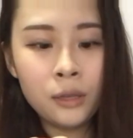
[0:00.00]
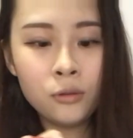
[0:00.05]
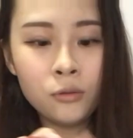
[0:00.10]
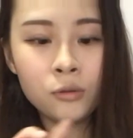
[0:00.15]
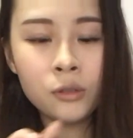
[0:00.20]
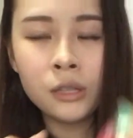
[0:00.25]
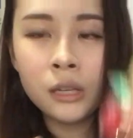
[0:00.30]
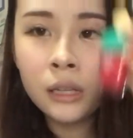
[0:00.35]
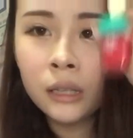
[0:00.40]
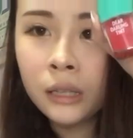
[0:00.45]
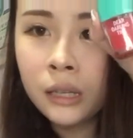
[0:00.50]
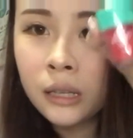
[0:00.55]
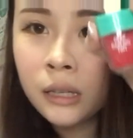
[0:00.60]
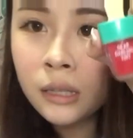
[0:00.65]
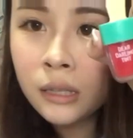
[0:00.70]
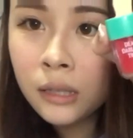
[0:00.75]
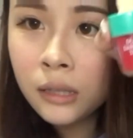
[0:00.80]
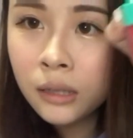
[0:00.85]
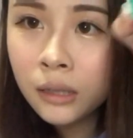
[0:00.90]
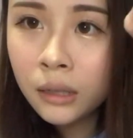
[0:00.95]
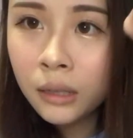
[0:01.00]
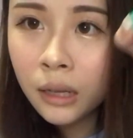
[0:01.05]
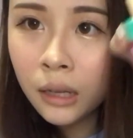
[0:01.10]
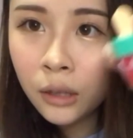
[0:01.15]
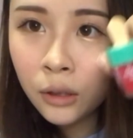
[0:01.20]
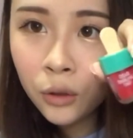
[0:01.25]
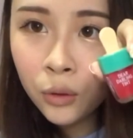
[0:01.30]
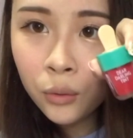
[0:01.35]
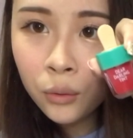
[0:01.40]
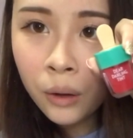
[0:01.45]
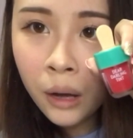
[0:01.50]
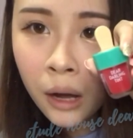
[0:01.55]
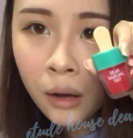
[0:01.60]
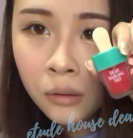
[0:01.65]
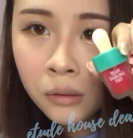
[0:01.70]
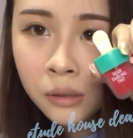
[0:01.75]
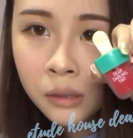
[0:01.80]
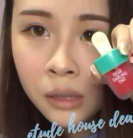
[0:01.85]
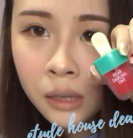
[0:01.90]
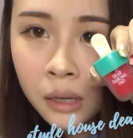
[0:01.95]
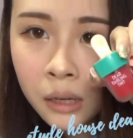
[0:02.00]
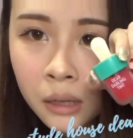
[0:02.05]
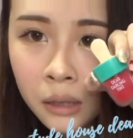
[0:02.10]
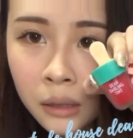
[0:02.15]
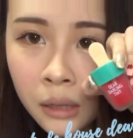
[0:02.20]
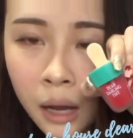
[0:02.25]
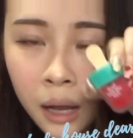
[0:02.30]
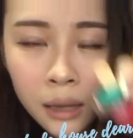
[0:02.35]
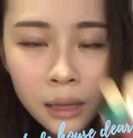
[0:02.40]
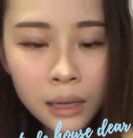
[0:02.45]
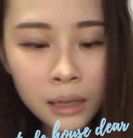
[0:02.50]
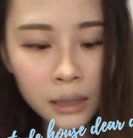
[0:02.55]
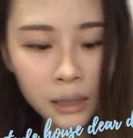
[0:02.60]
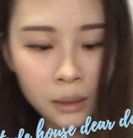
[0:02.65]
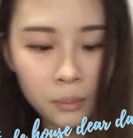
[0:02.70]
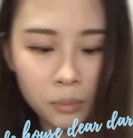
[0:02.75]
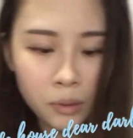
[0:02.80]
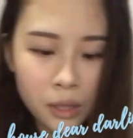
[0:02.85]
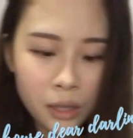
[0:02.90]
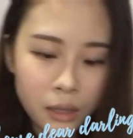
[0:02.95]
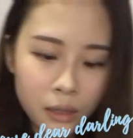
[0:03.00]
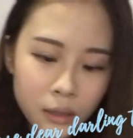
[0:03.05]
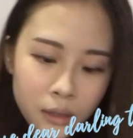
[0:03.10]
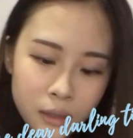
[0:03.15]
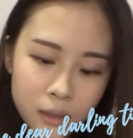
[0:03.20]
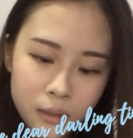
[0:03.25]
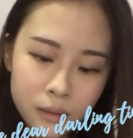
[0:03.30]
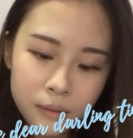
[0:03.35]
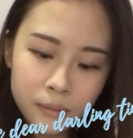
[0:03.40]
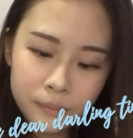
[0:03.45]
using this Etude House Dear Darling Lip Tint.